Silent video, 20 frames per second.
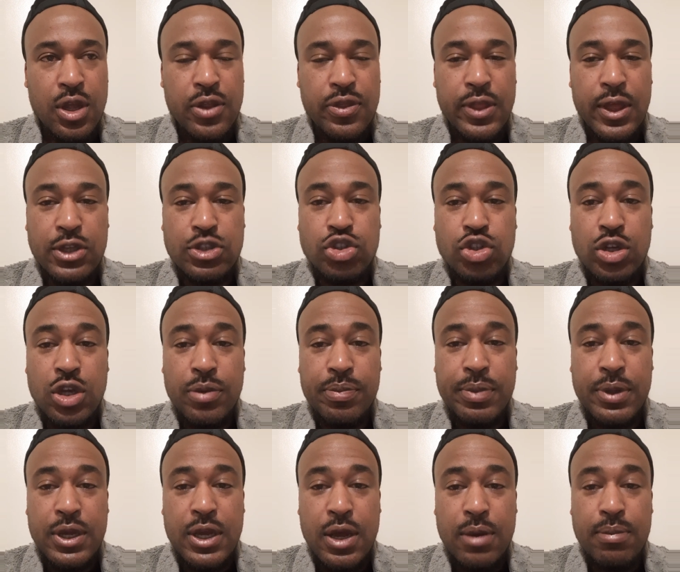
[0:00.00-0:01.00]
that you could
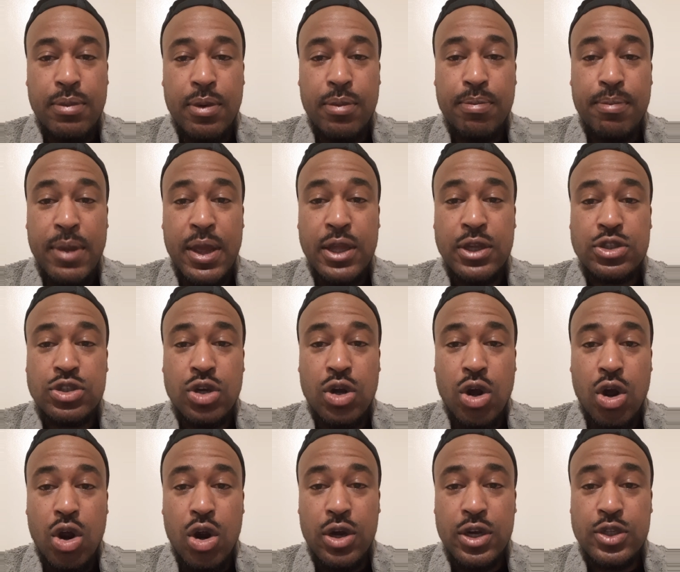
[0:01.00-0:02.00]
become a
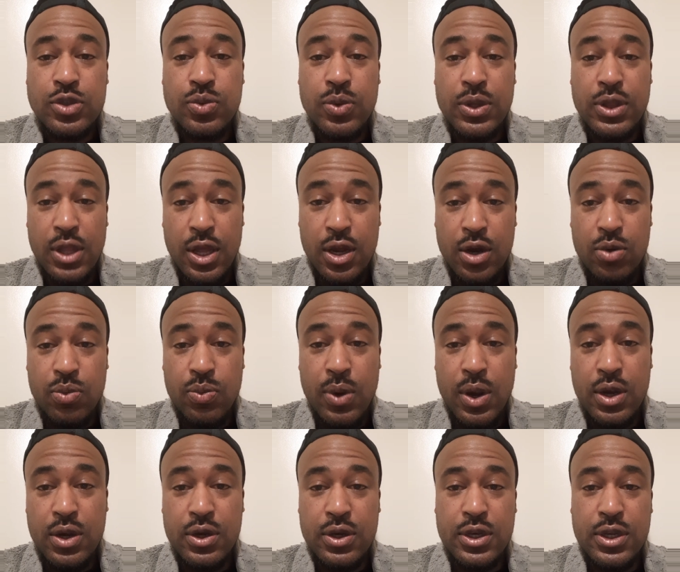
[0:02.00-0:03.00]
major artist without a
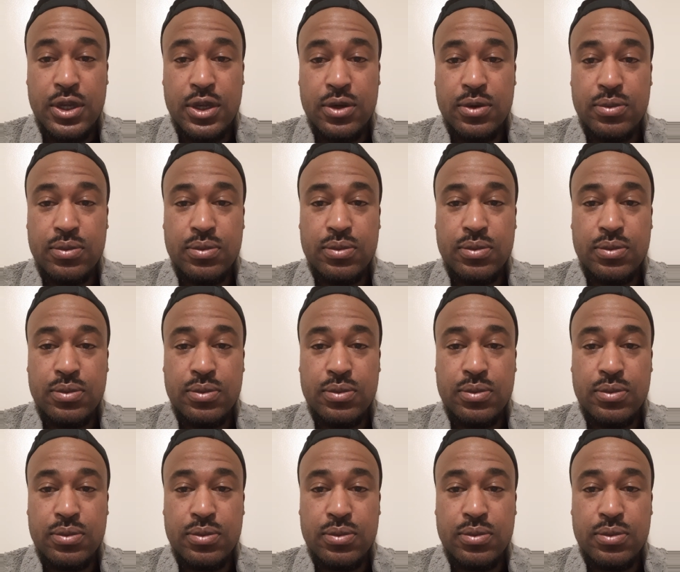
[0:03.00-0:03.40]
record deal.